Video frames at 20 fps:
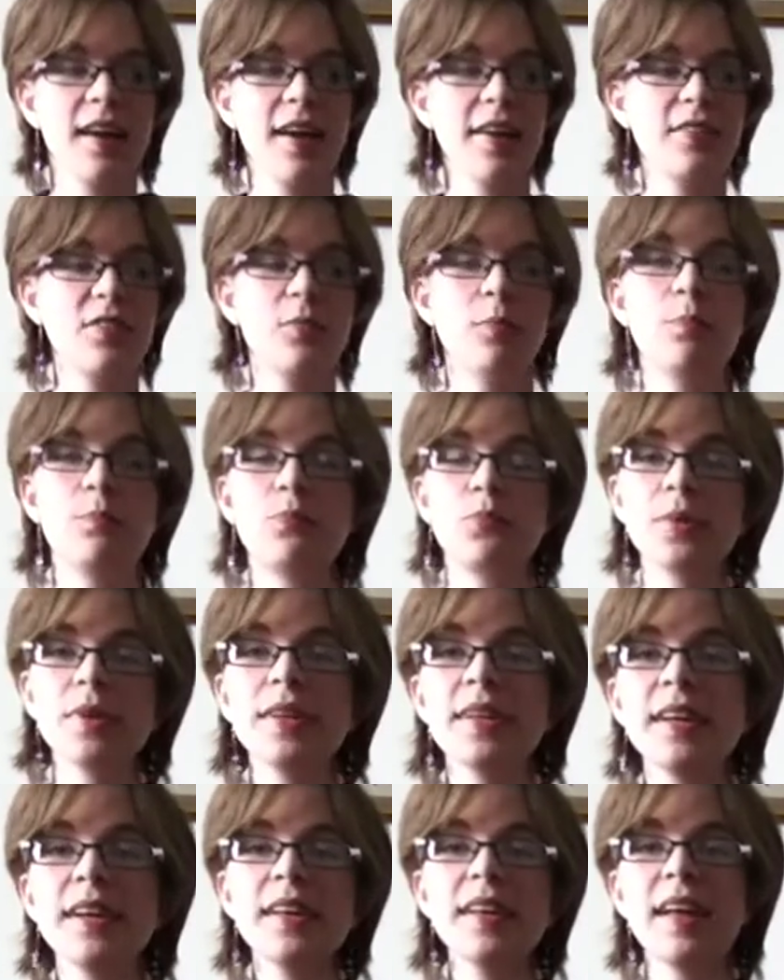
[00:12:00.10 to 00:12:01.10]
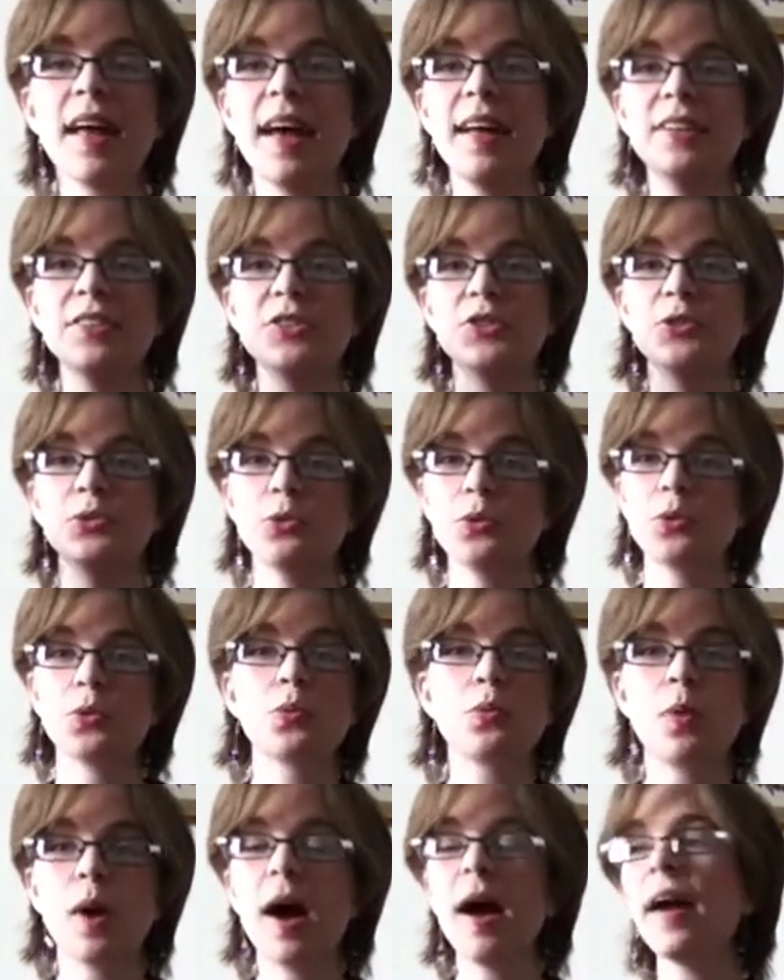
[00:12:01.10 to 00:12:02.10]
it's brilliant and you
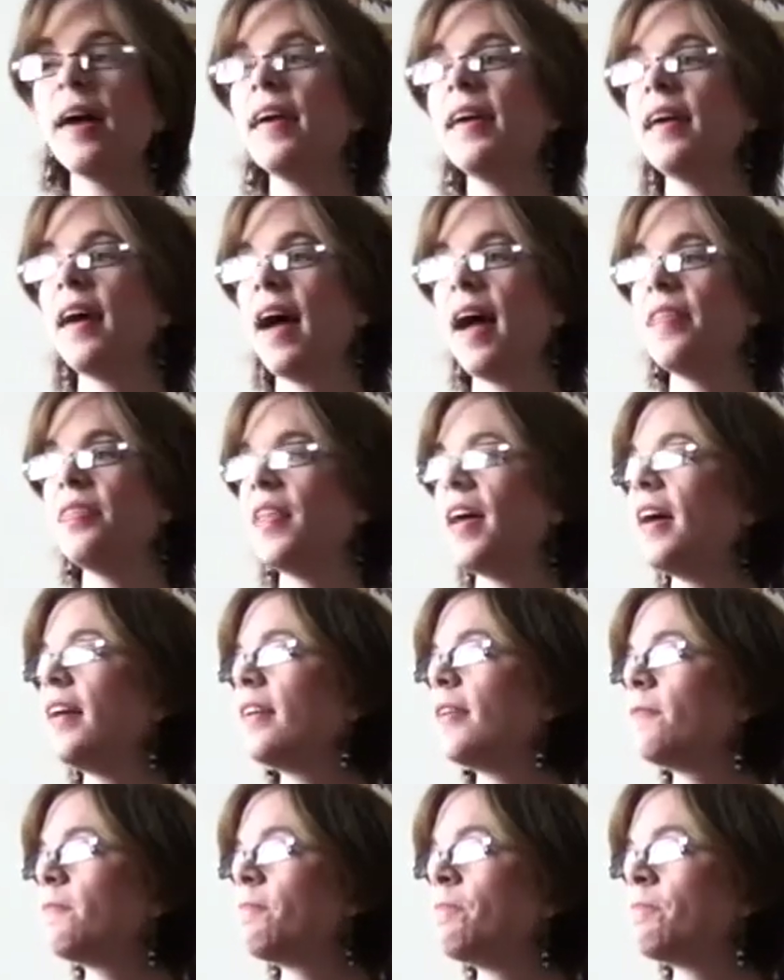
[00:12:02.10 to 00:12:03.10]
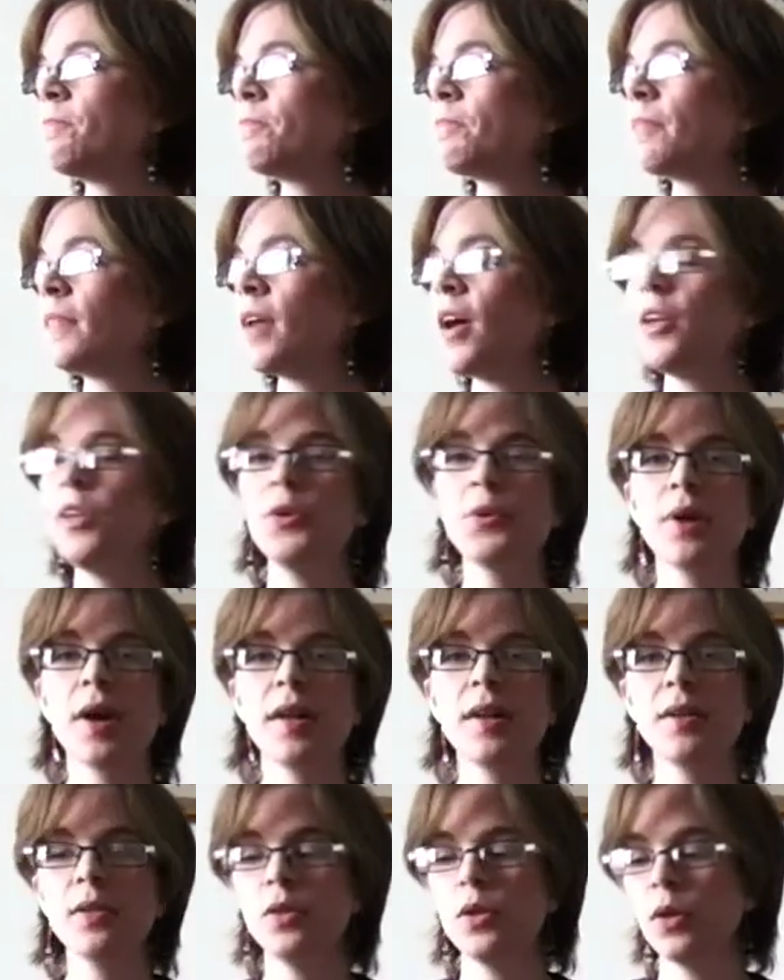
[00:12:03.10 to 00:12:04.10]
cry and then you
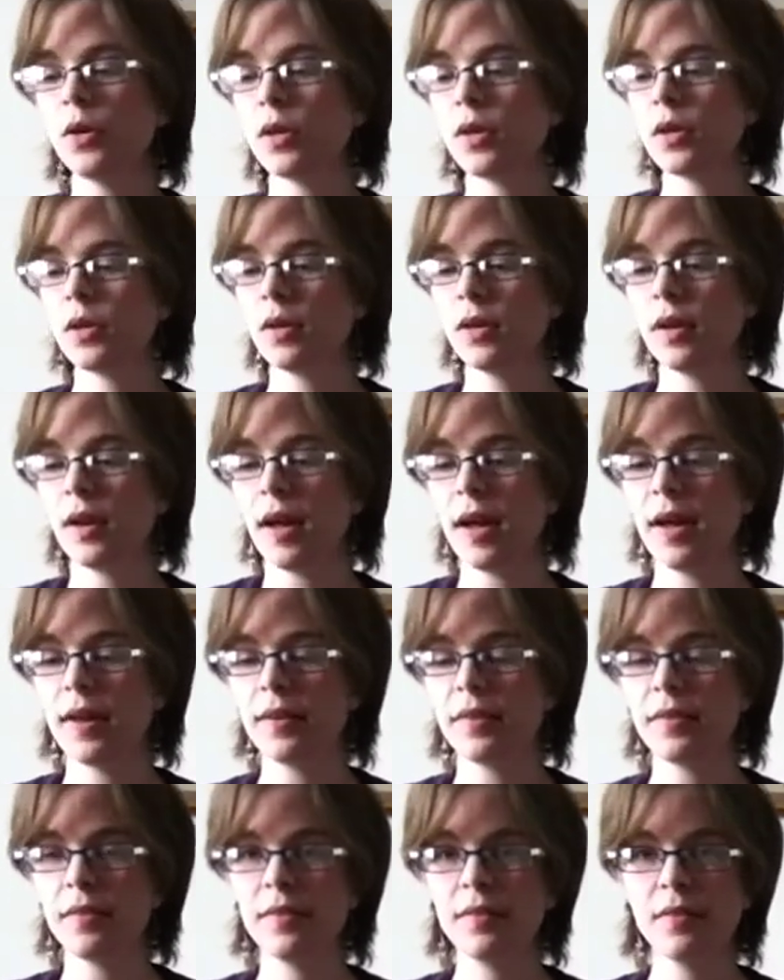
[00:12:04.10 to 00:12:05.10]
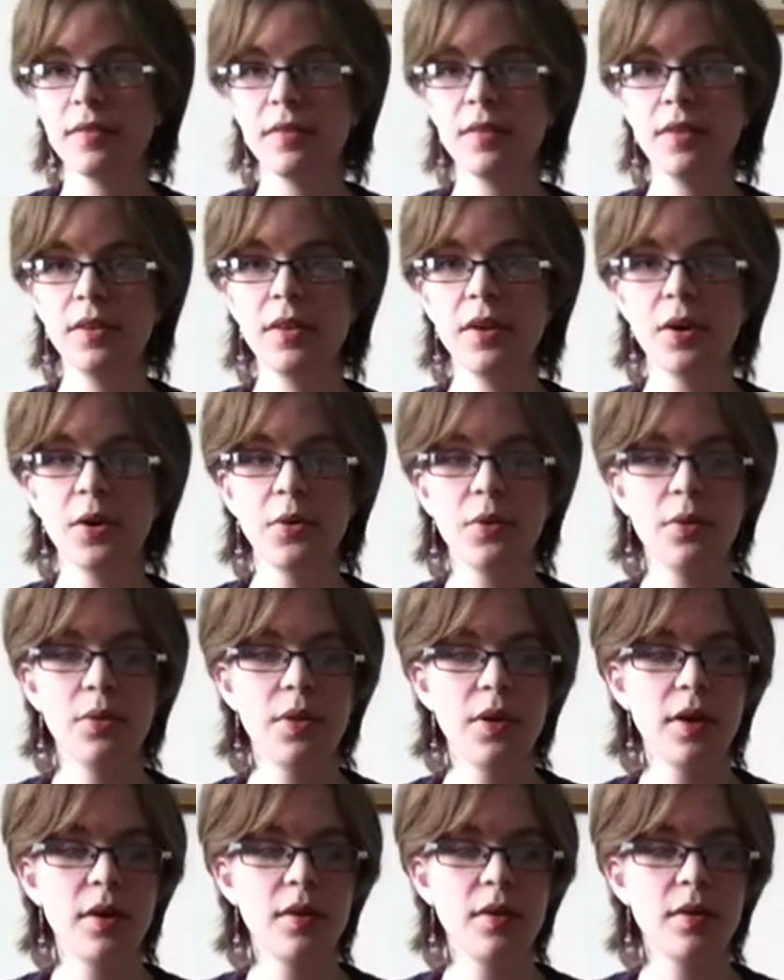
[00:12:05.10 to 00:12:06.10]
kind of look you know,
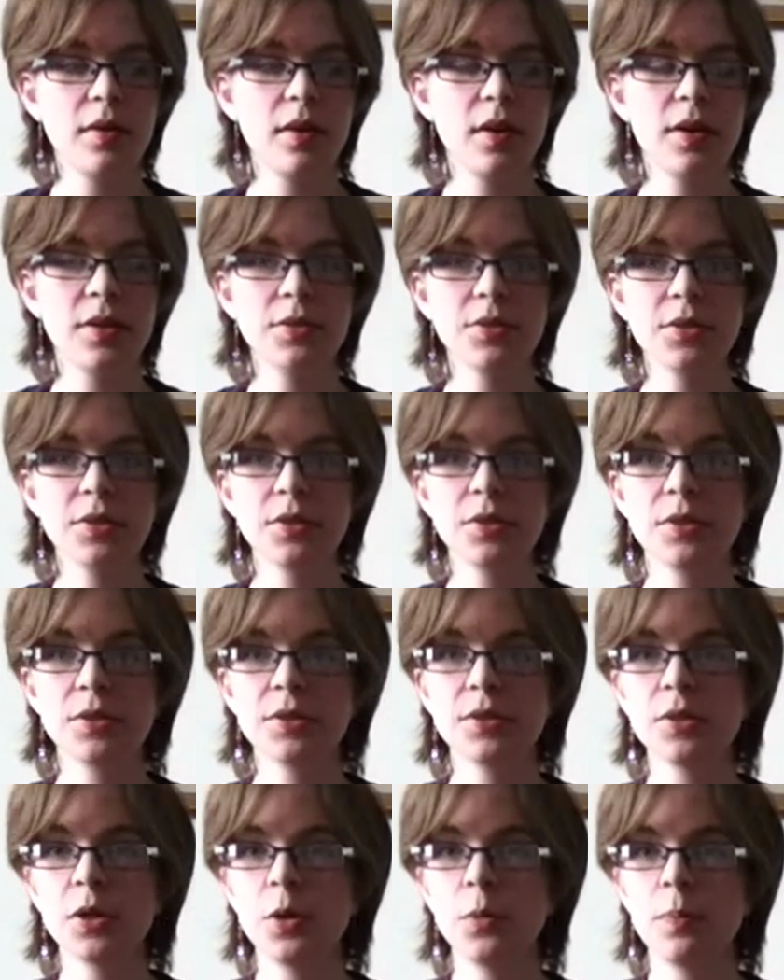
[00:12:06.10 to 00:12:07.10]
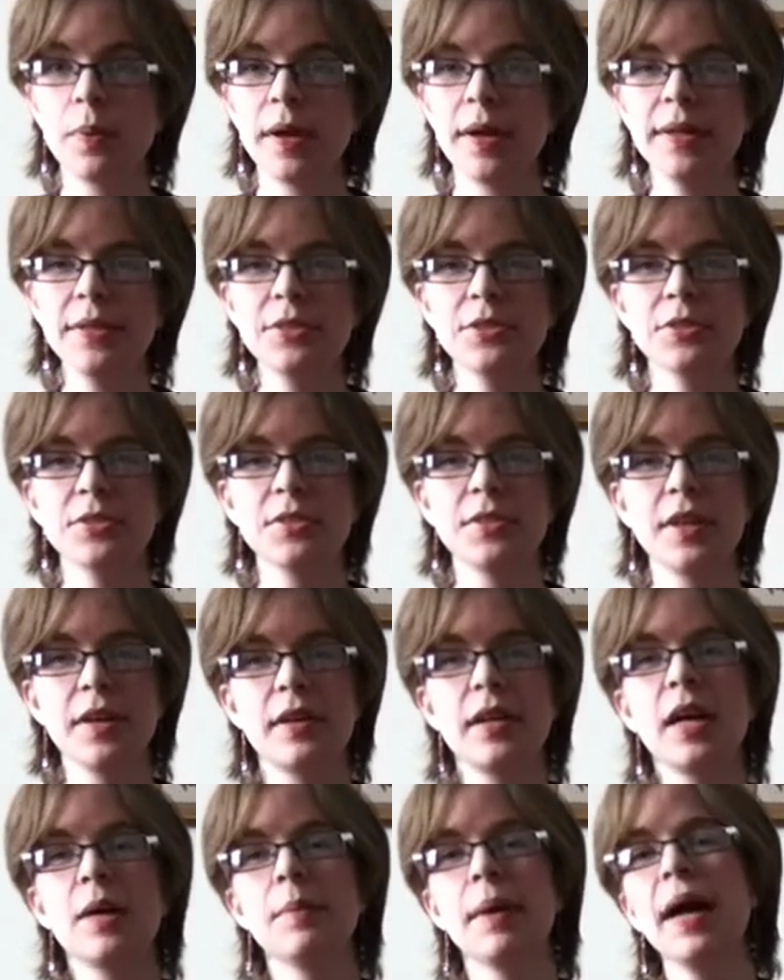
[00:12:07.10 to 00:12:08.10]
the hundred or so pages
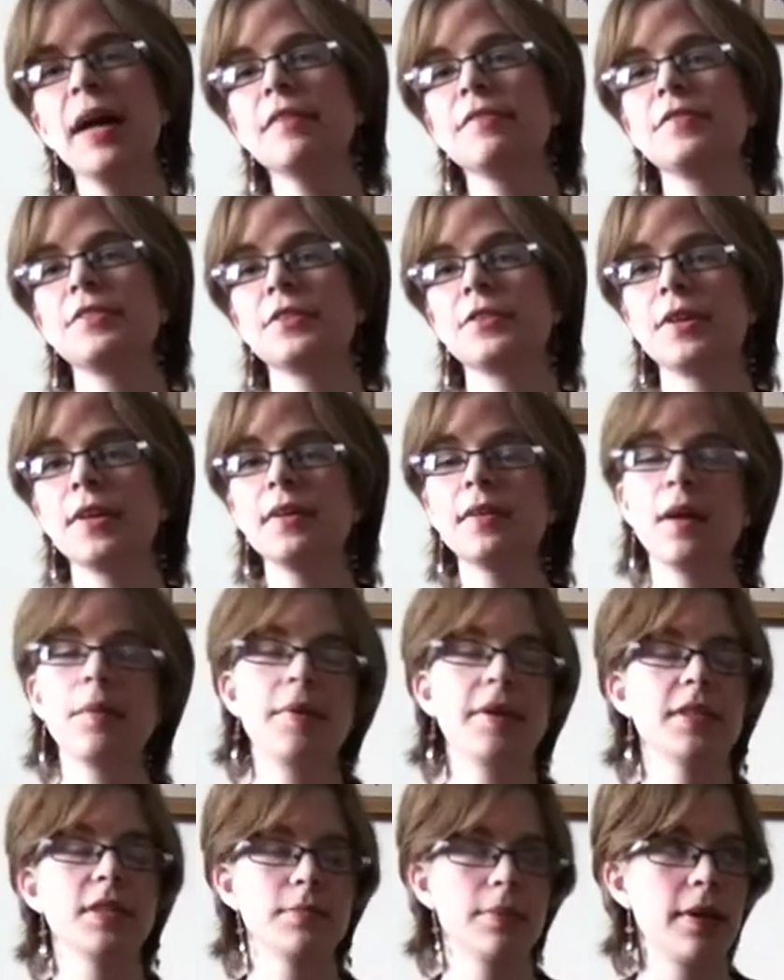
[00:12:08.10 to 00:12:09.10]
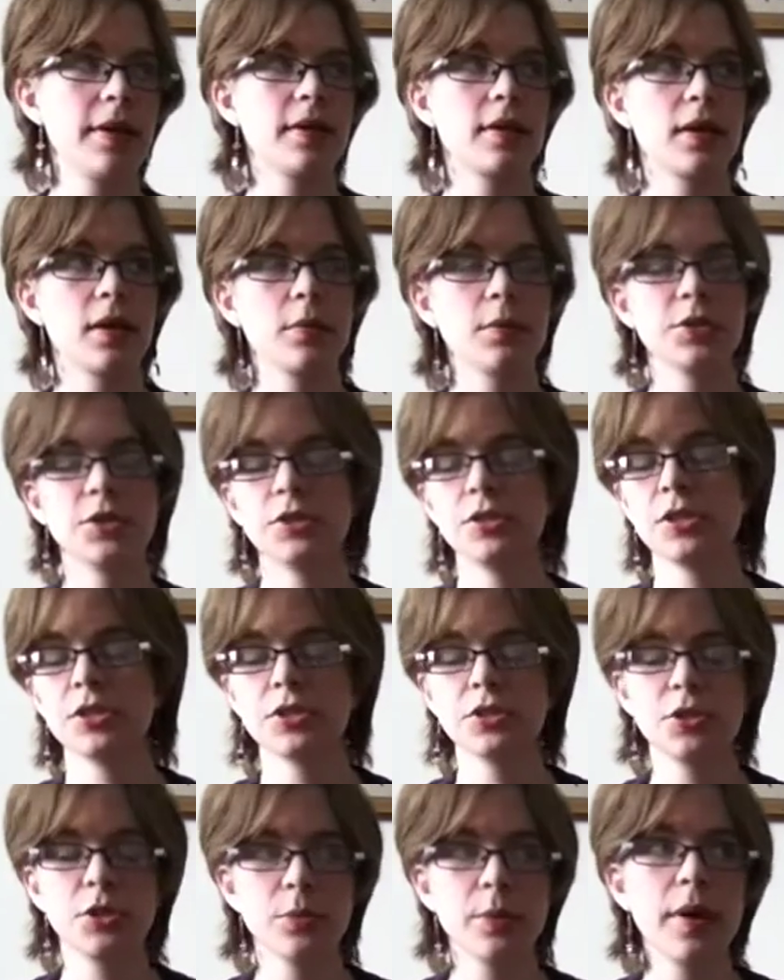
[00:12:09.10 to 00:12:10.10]
that come after it, I mean, depending on which
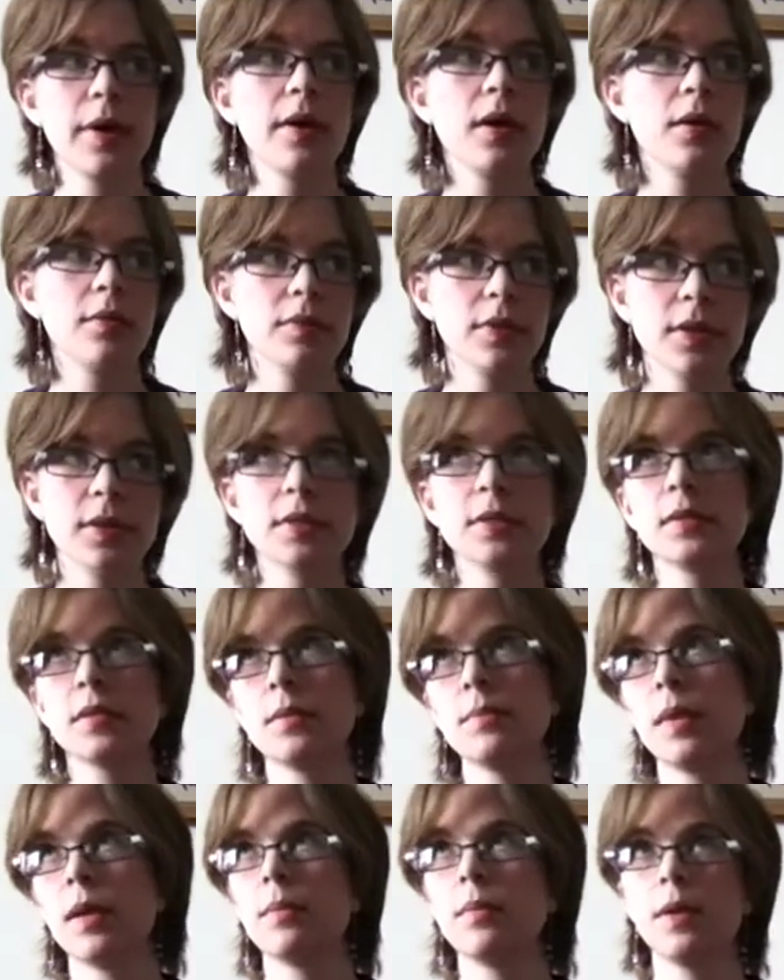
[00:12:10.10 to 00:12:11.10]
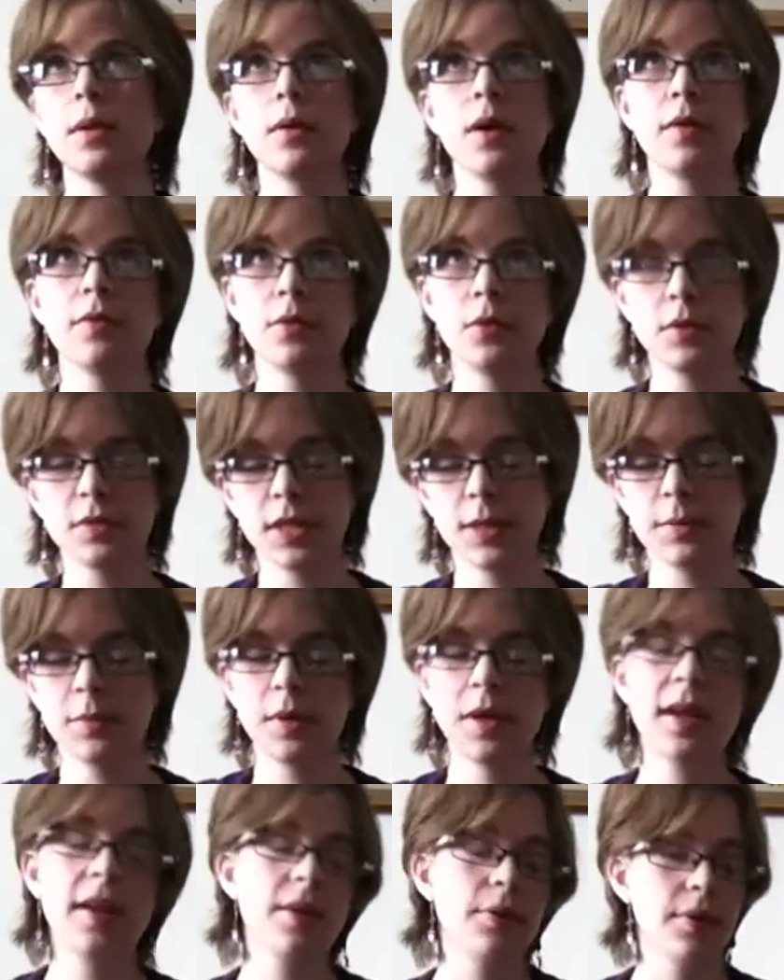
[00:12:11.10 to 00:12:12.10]
edition you buy, obviously, maybe you have a whole separate,
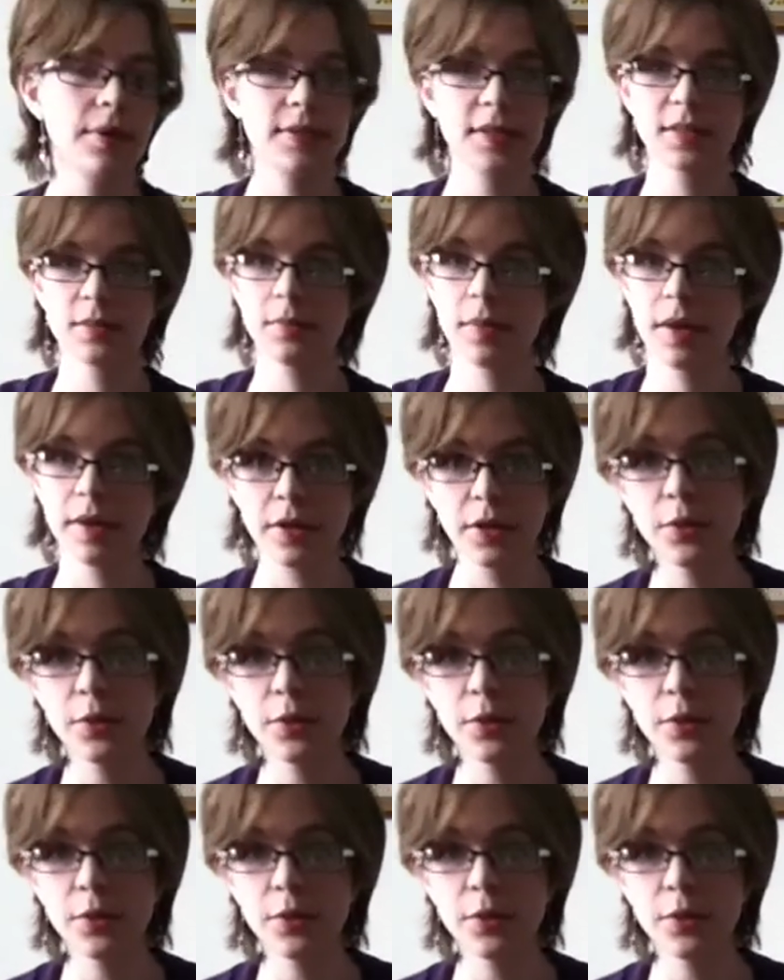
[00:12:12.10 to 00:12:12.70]
but anyway, it doesn't matter.